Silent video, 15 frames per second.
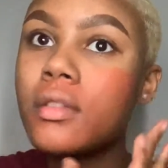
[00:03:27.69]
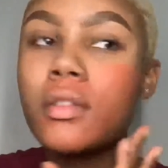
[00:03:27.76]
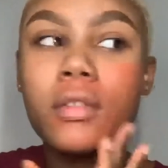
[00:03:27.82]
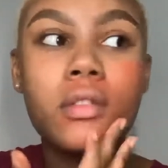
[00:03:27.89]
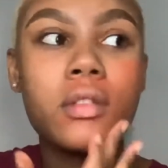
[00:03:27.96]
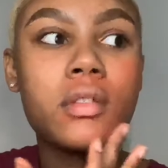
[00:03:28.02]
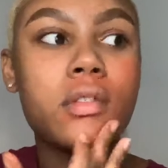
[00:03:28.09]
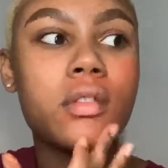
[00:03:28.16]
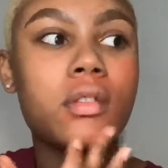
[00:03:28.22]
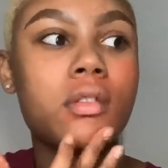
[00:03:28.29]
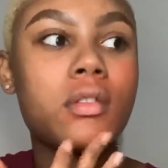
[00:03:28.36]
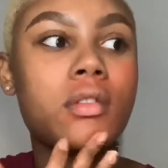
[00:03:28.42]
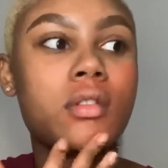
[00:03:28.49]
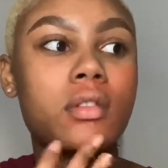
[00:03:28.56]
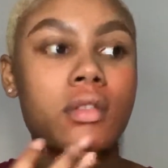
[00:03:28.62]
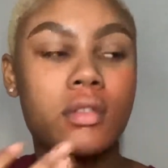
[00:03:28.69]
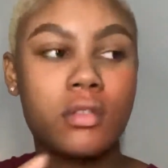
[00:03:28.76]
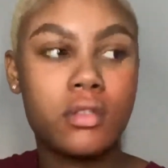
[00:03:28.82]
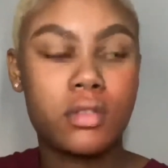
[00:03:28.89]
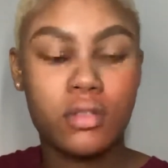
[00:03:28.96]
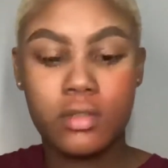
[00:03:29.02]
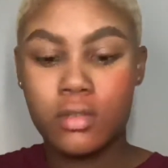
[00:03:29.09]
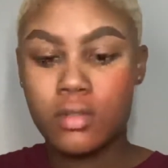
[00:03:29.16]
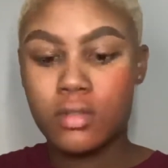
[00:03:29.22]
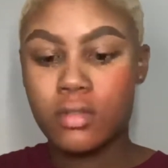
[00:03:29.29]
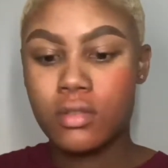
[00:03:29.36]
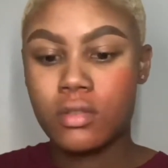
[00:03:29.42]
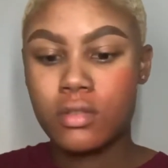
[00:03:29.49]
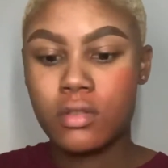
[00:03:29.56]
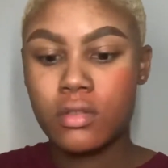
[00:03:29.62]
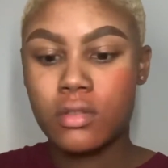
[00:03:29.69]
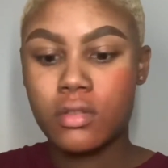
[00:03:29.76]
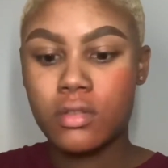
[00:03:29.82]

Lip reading: And today's video was,